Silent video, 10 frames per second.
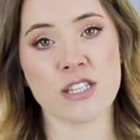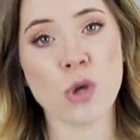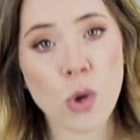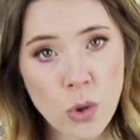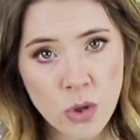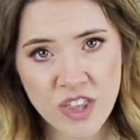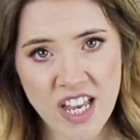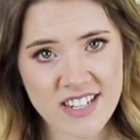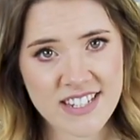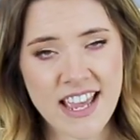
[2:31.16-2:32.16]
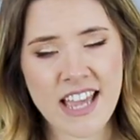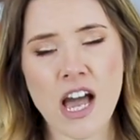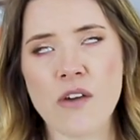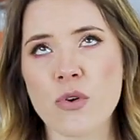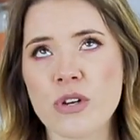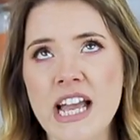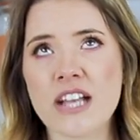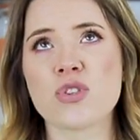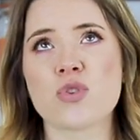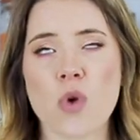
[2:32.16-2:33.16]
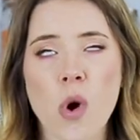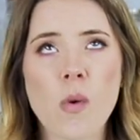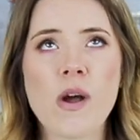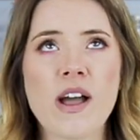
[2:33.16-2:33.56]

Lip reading: is not authentic. I've already had strong